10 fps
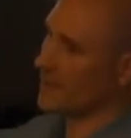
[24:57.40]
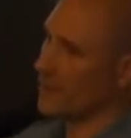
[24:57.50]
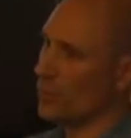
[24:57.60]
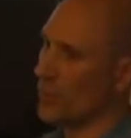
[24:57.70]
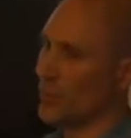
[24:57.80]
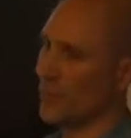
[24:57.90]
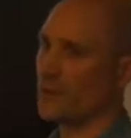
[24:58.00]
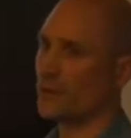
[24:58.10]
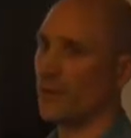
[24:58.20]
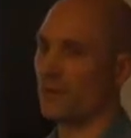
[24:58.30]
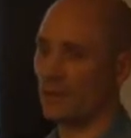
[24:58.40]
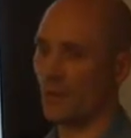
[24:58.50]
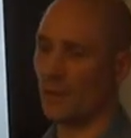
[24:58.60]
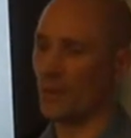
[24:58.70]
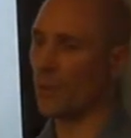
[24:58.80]
scheme, which allows to have
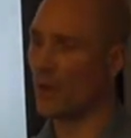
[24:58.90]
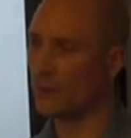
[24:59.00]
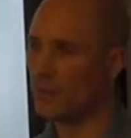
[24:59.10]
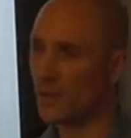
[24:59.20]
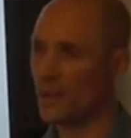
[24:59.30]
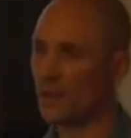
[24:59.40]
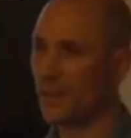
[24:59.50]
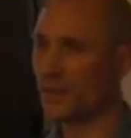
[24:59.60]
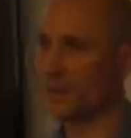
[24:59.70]
only one public key and one